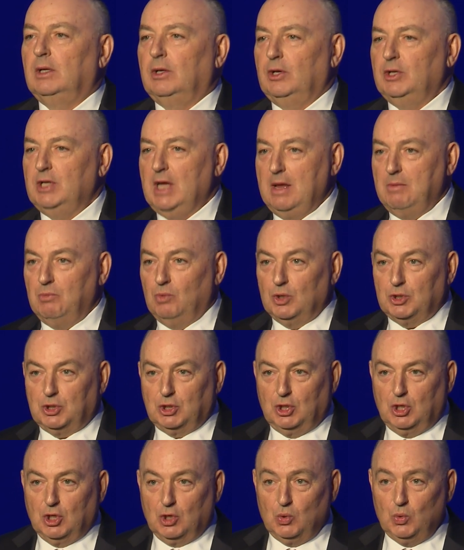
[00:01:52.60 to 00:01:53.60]
Her name was
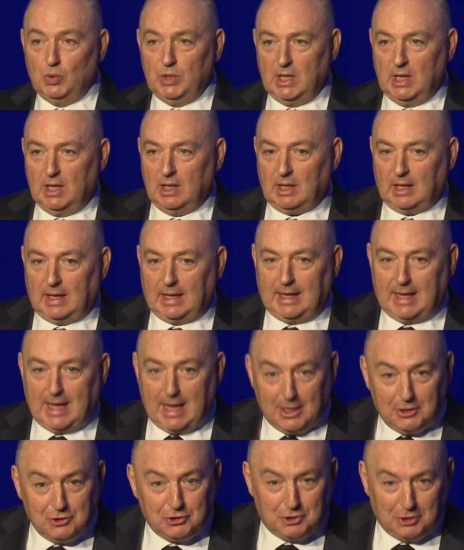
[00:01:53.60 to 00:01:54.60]
MOSHE
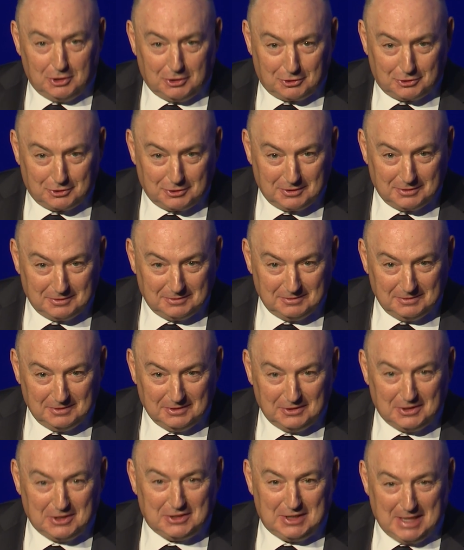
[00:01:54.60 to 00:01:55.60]
Kantor,
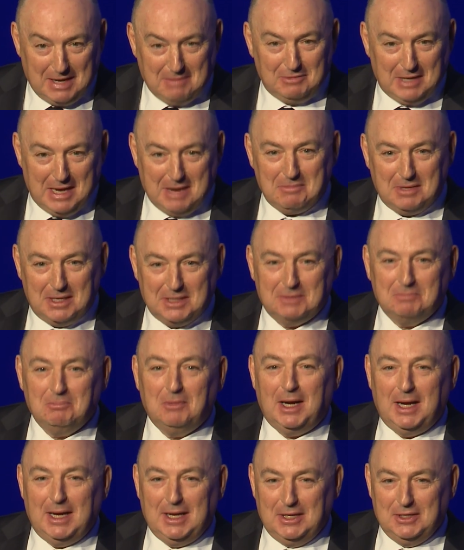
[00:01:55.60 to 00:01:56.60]
the same name as
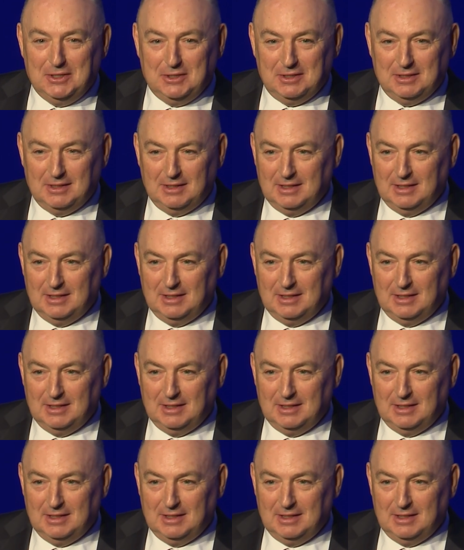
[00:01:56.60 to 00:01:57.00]
mine,